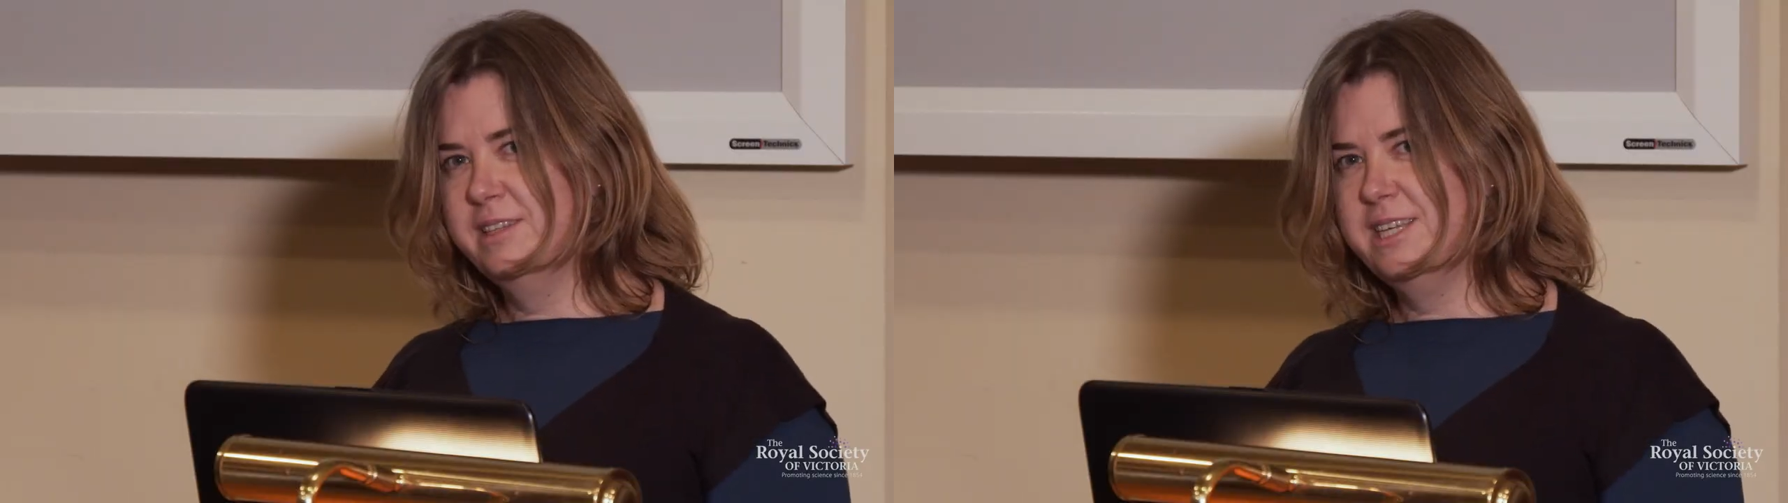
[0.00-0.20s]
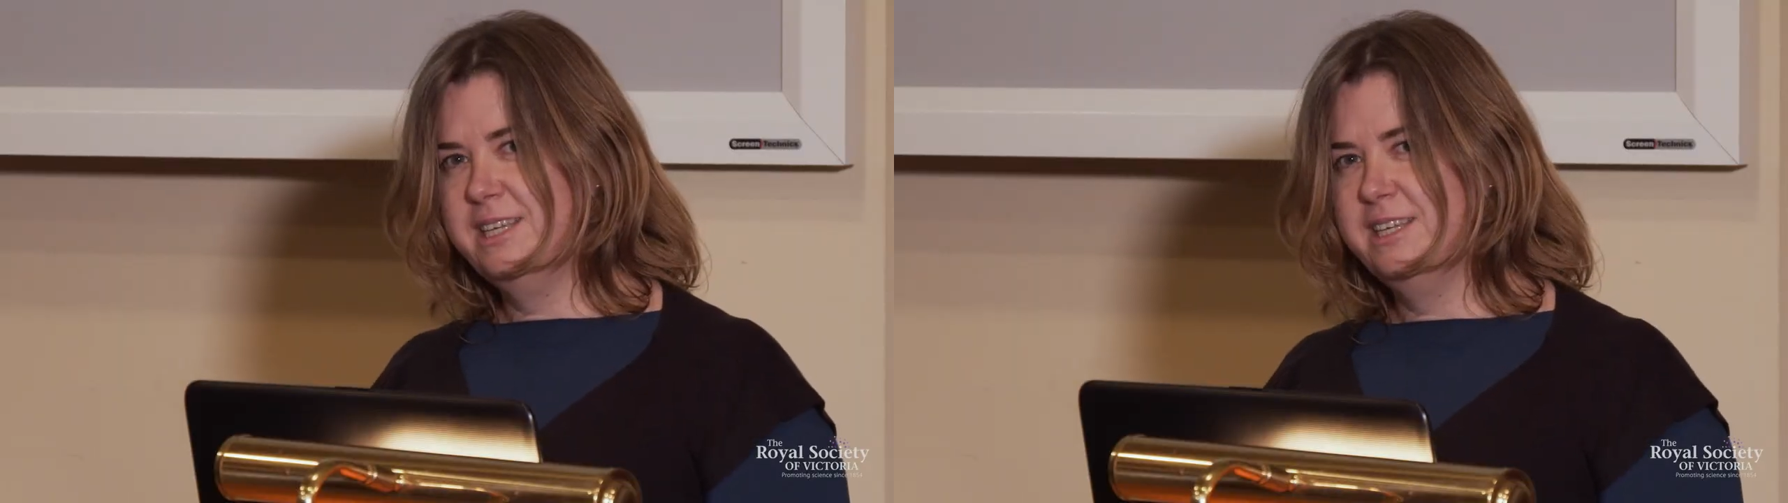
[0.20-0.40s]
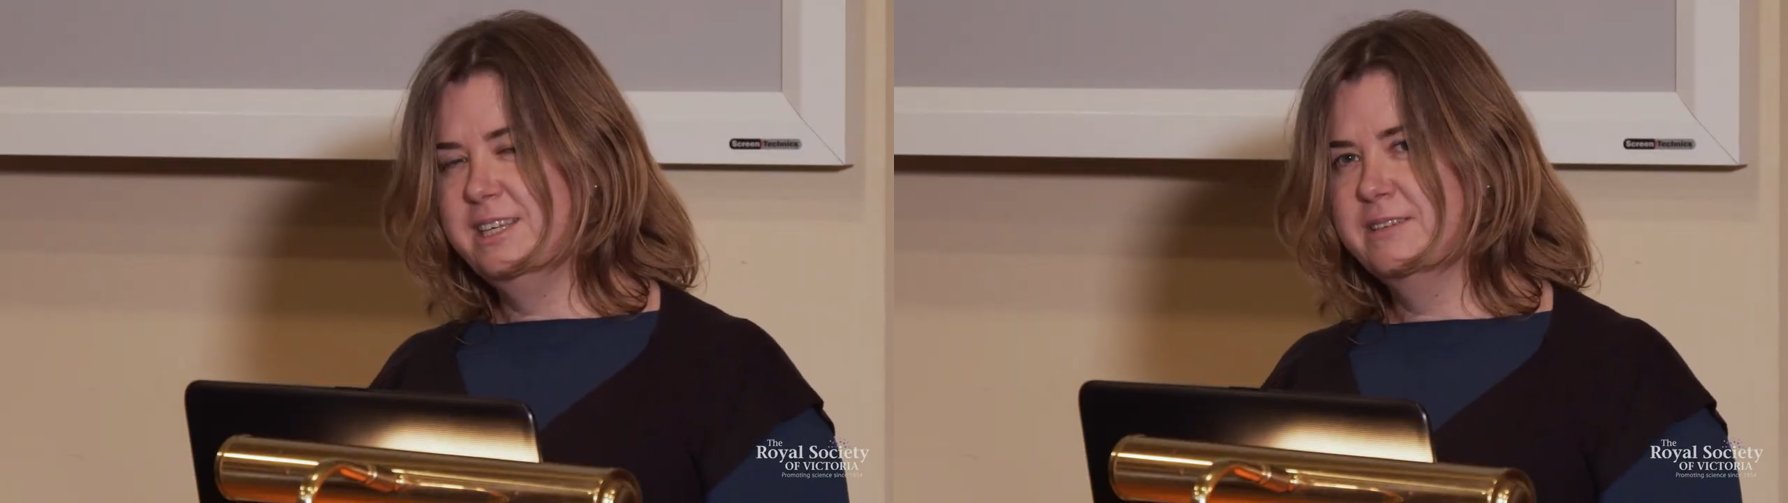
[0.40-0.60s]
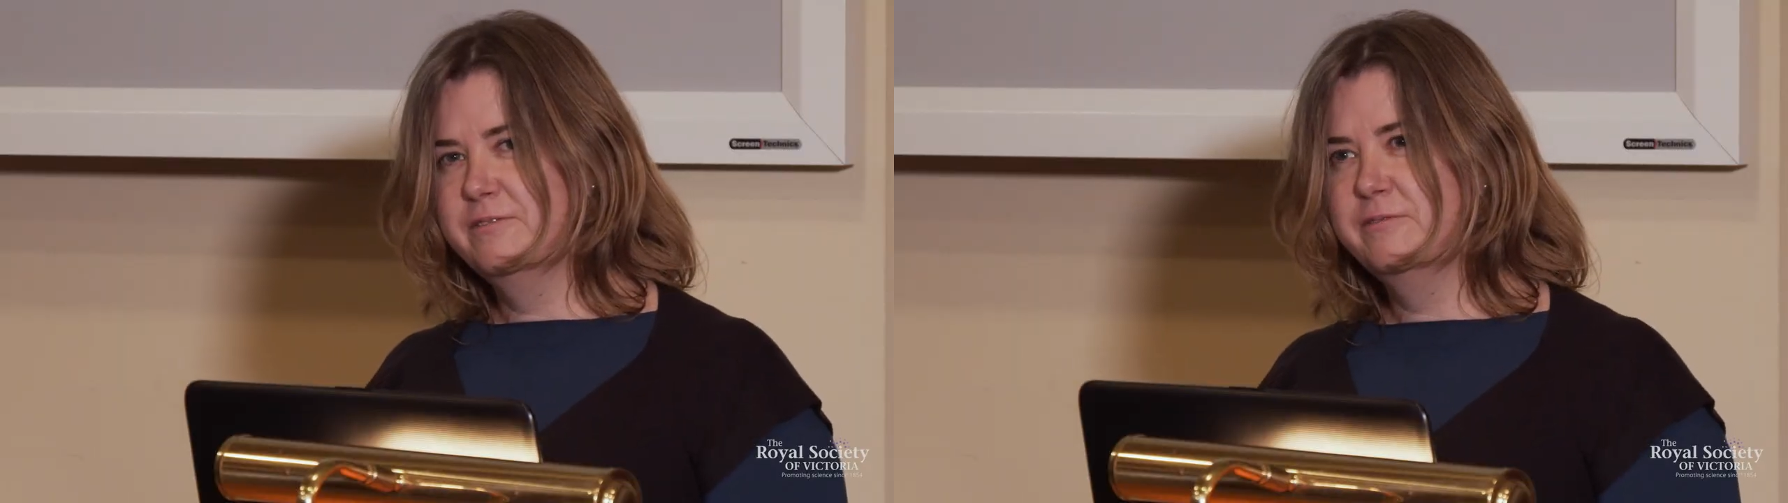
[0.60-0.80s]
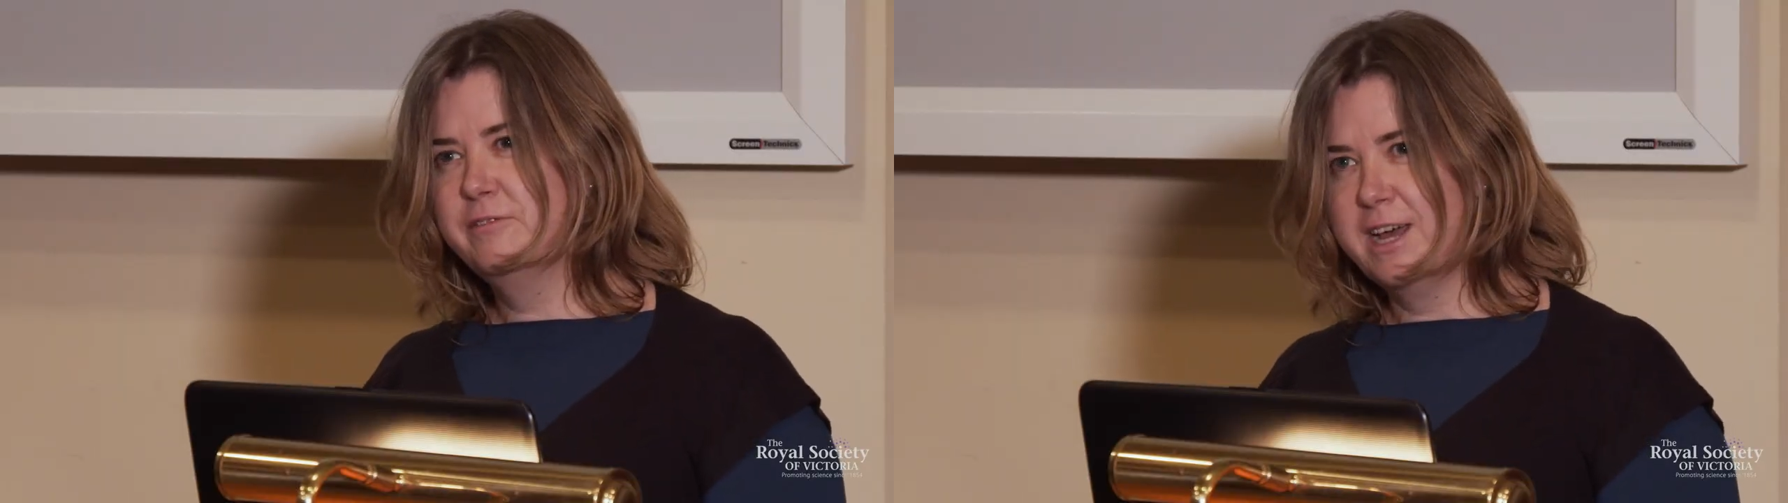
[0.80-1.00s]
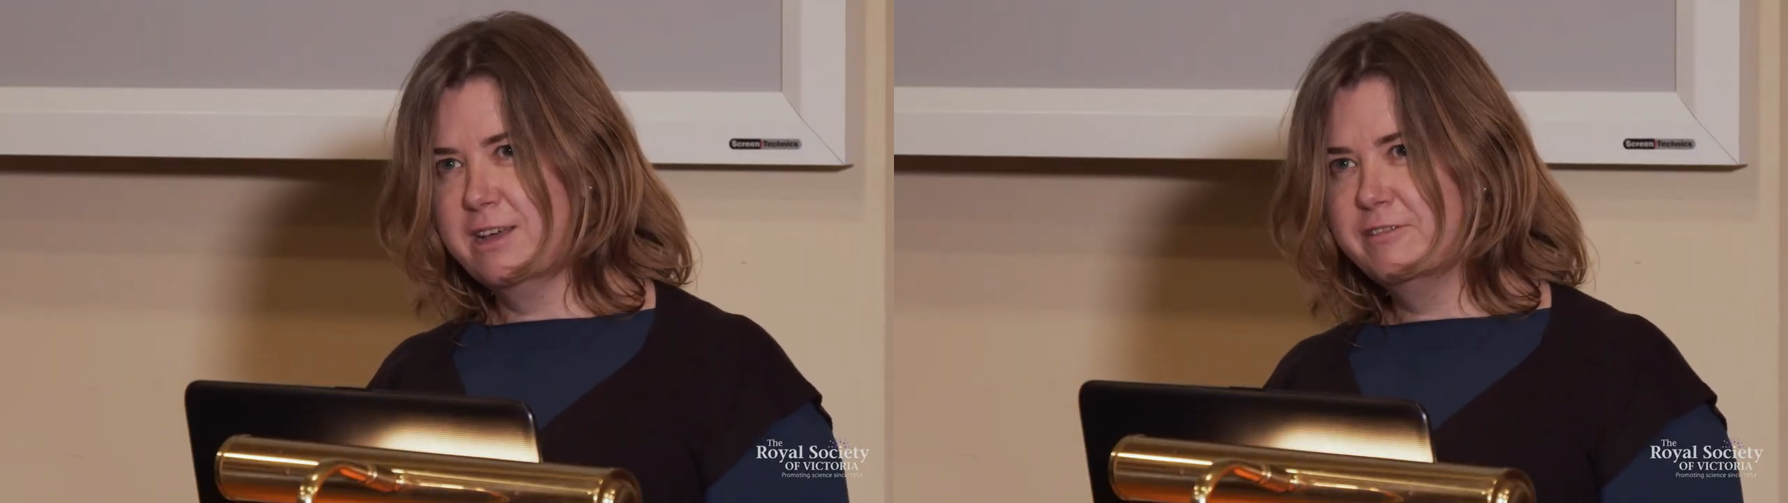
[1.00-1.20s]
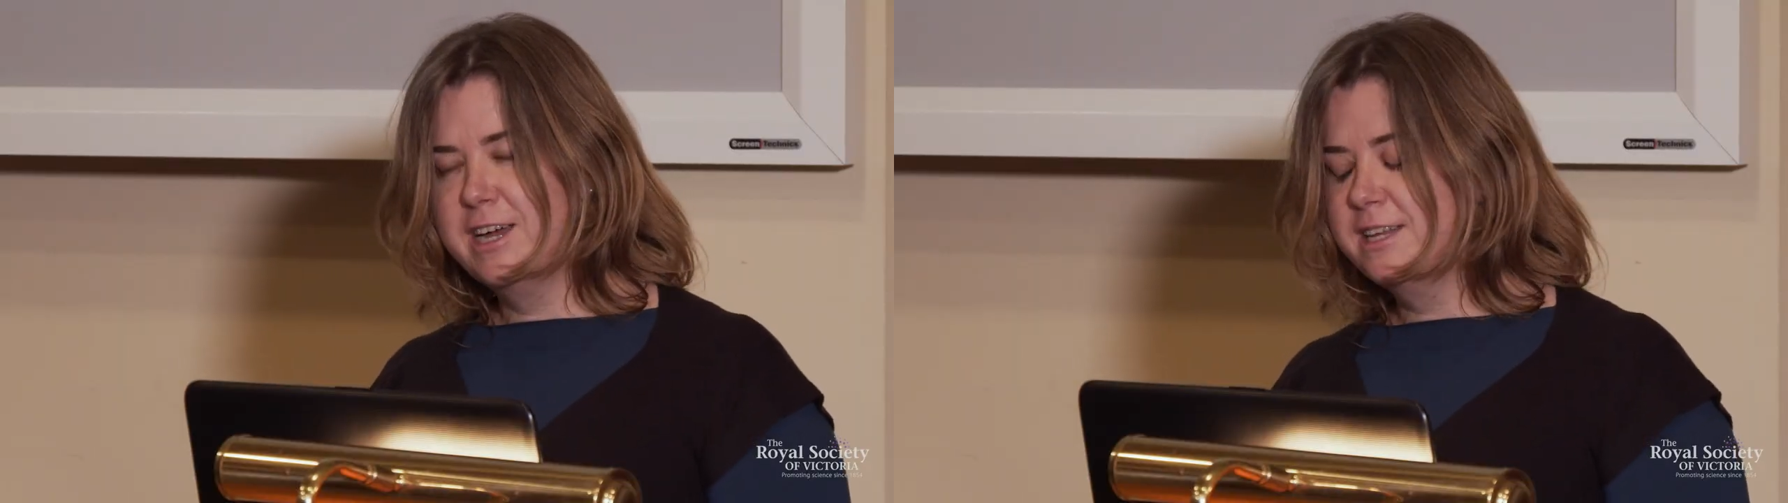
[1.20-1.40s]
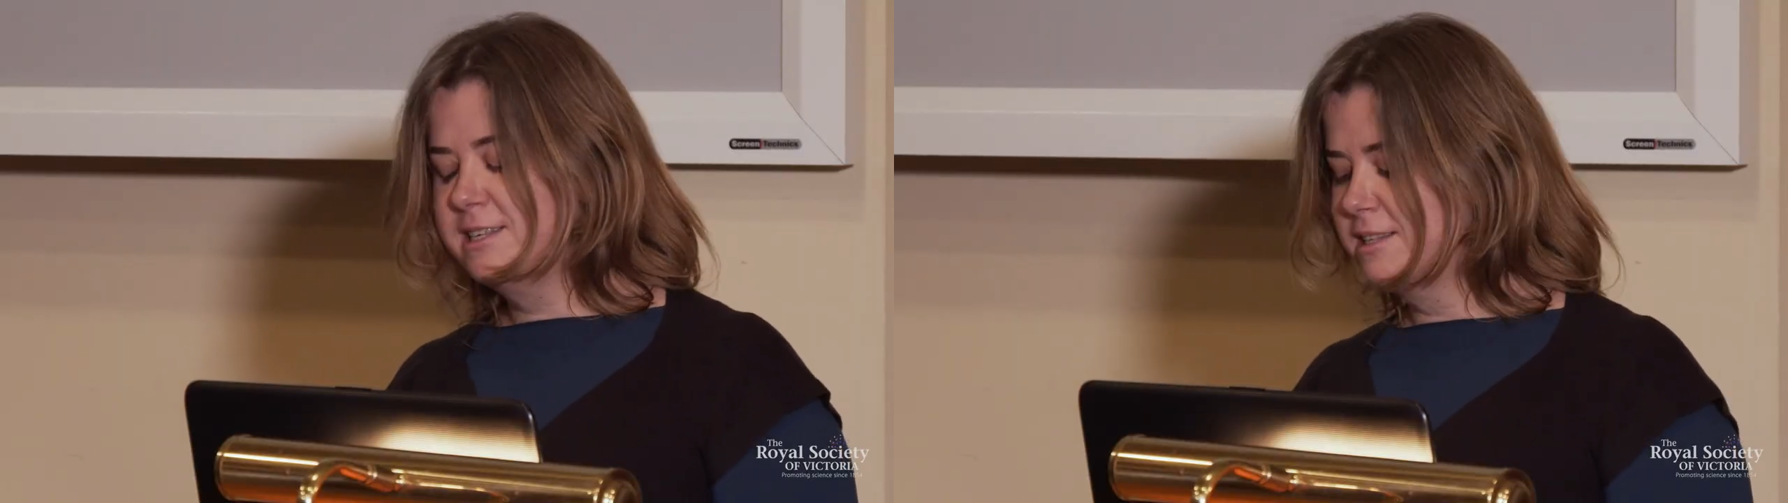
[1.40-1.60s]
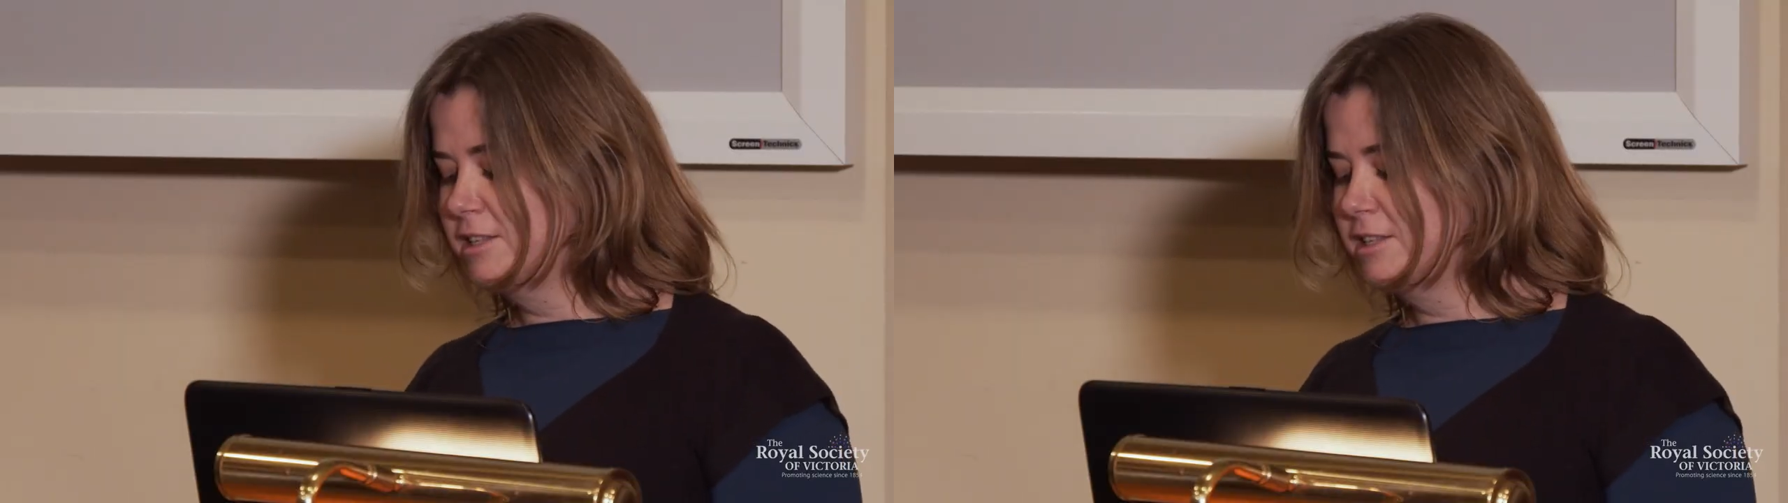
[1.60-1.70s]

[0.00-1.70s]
the firefighters